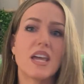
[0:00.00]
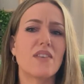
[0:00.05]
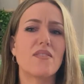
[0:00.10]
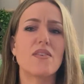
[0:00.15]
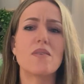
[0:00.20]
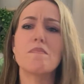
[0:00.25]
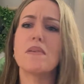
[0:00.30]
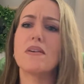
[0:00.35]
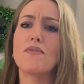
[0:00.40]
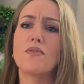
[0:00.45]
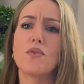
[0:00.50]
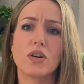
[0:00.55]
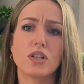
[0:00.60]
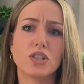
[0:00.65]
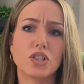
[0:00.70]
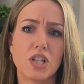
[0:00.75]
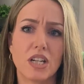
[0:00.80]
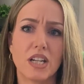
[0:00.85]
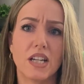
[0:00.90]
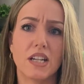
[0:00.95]
Even before
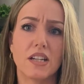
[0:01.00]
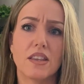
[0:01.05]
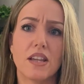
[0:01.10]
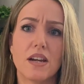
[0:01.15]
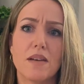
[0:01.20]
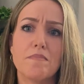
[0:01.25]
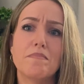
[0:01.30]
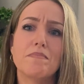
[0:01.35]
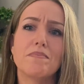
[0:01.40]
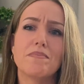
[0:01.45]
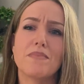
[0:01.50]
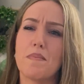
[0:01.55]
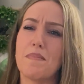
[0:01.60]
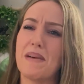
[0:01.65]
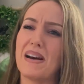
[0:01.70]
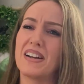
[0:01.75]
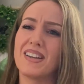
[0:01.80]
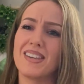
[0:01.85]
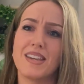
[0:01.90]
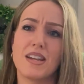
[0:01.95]
she needed them,
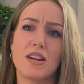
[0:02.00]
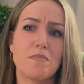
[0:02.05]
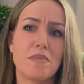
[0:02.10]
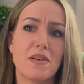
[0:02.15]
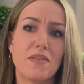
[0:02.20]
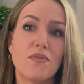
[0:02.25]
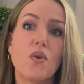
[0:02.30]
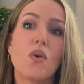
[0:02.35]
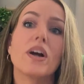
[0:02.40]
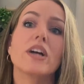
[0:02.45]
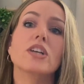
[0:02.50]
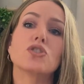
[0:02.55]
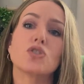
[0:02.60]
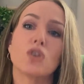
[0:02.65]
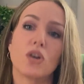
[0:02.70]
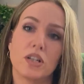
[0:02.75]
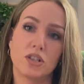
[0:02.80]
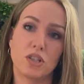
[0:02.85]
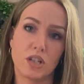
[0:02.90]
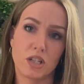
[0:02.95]
about a year before I
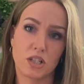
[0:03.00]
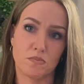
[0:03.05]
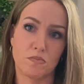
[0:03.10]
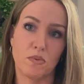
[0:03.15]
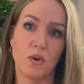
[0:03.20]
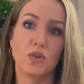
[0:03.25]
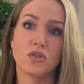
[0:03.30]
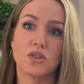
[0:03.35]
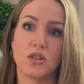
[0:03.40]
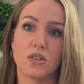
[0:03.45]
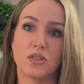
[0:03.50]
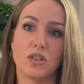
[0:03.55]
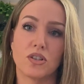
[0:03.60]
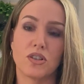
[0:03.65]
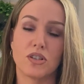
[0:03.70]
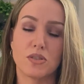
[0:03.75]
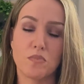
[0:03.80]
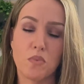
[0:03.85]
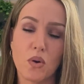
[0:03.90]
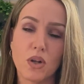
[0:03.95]
started to expose her to
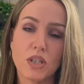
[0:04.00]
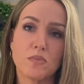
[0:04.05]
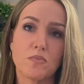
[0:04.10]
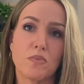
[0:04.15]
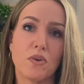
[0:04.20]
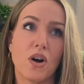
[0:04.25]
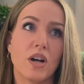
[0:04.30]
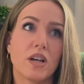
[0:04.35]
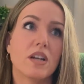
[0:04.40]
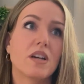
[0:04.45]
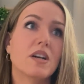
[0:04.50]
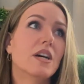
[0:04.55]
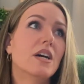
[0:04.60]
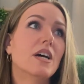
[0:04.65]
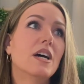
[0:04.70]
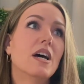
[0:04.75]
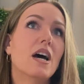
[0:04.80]
the sports bra,